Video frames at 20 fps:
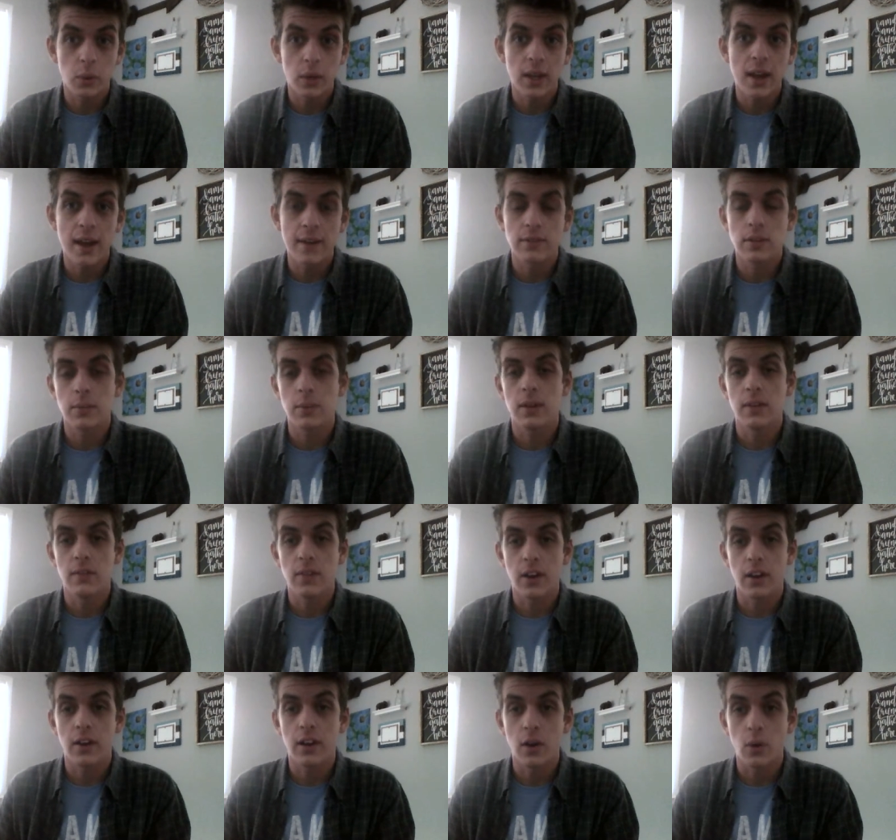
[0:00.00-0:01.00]
we have to be
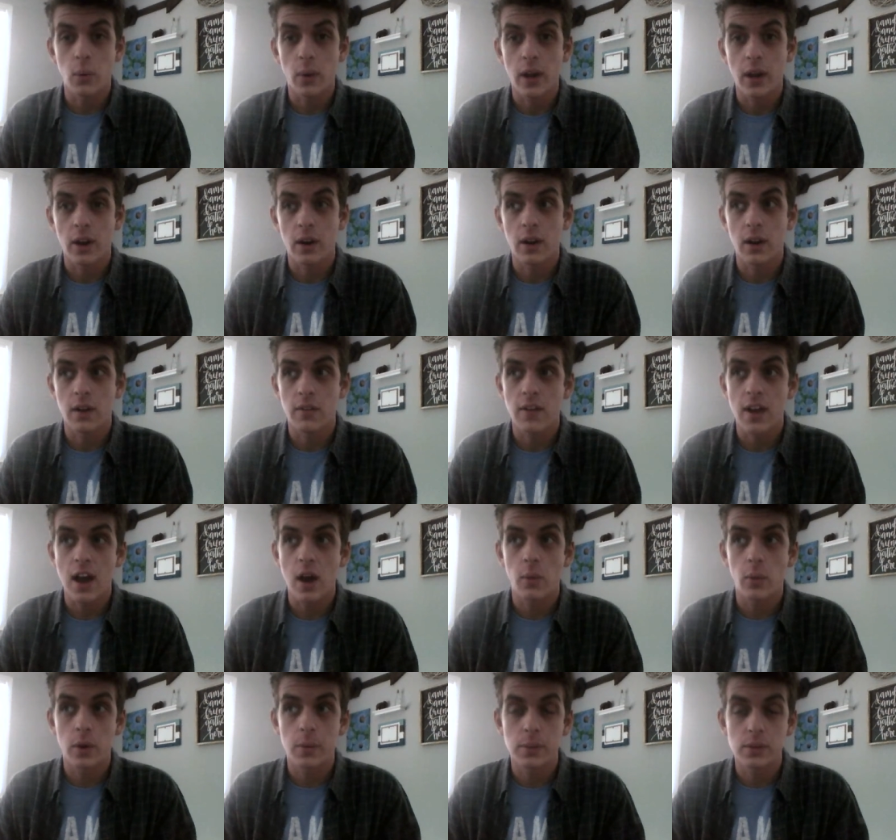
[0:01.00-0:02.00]
very aware of
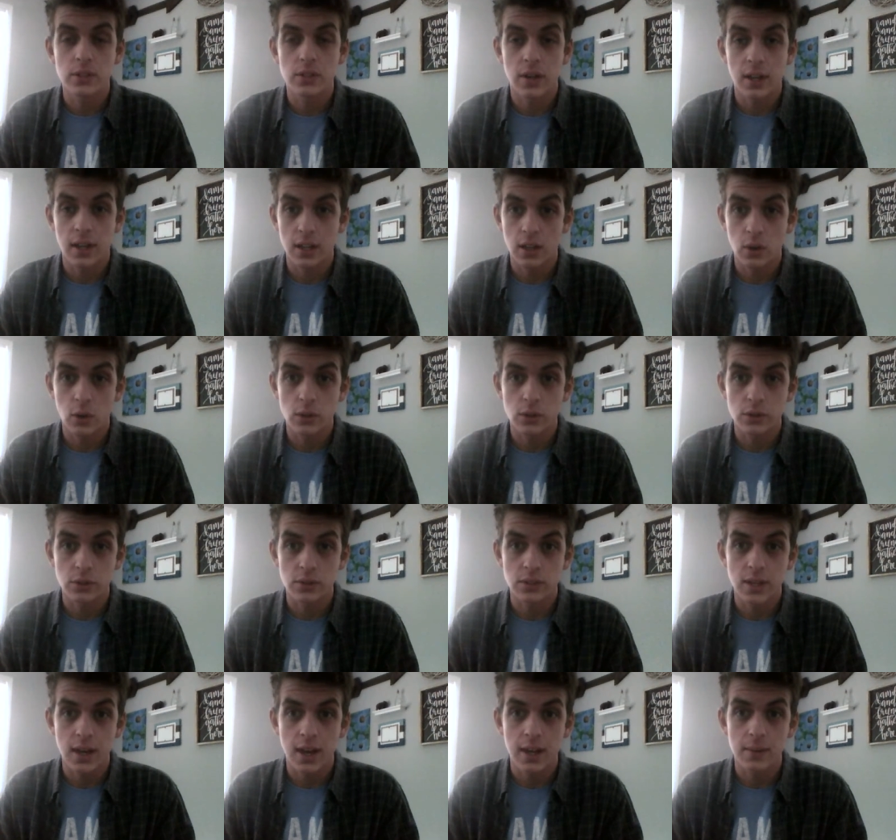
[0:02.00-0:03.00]
how we're portraying
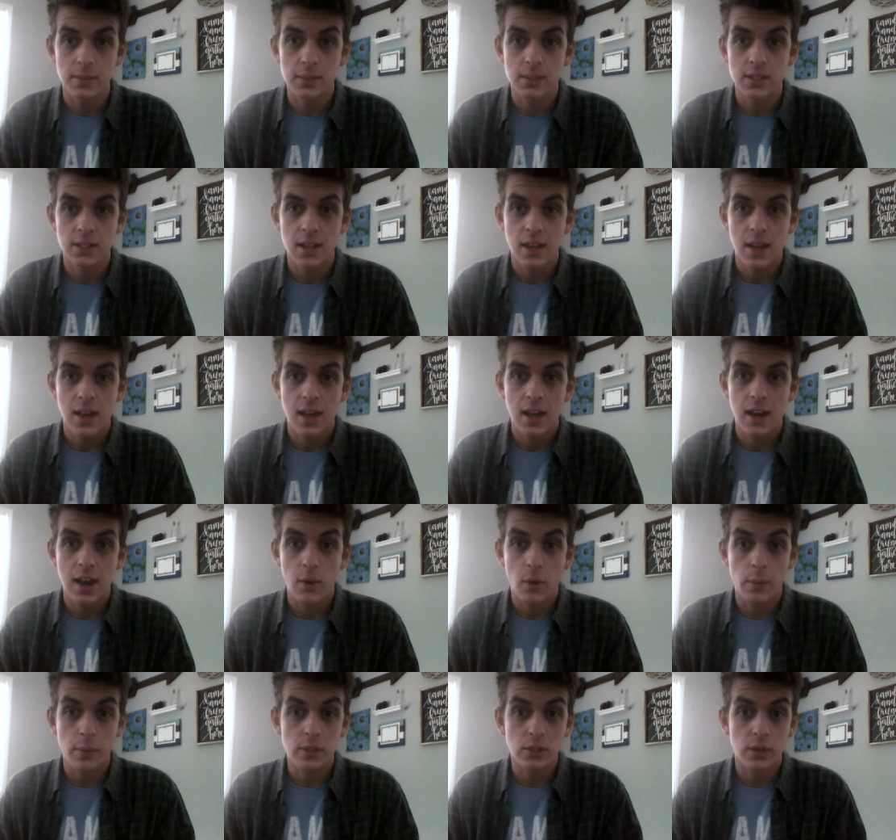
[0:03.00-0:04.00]
cultural types and
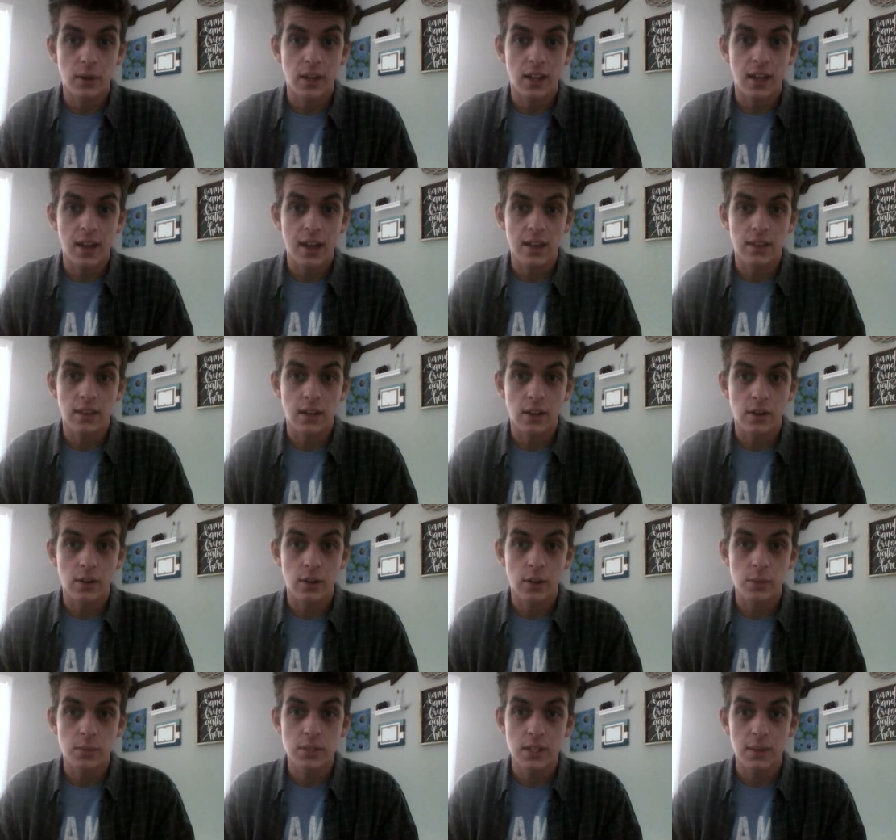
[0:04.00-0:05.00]
how we're portraying ethnic
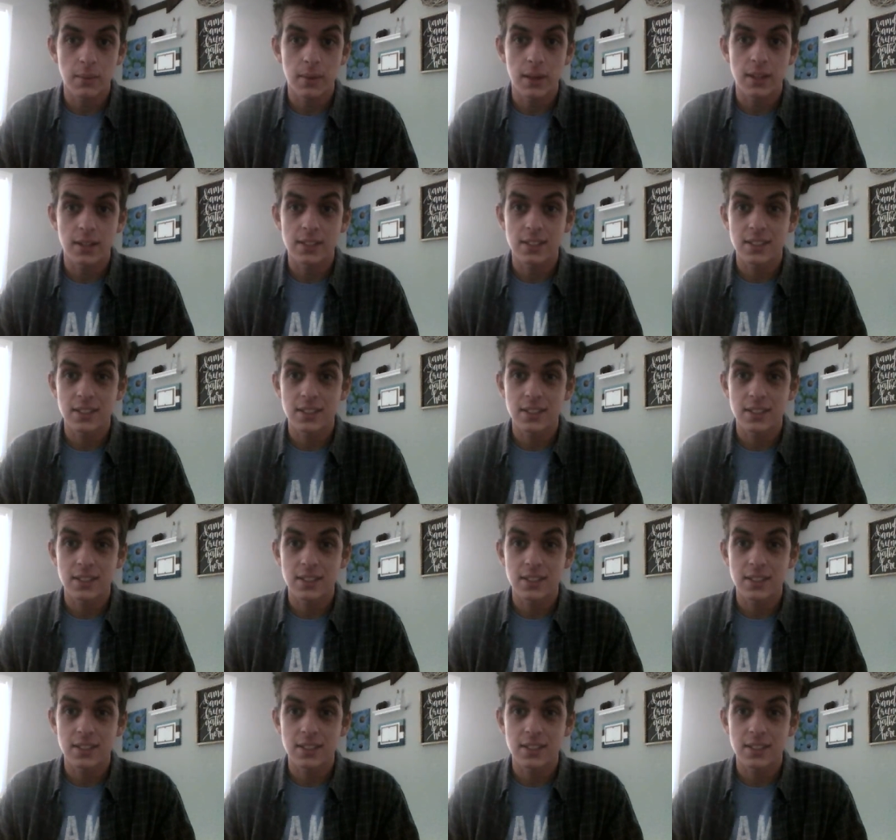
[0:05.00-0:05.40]
groups and being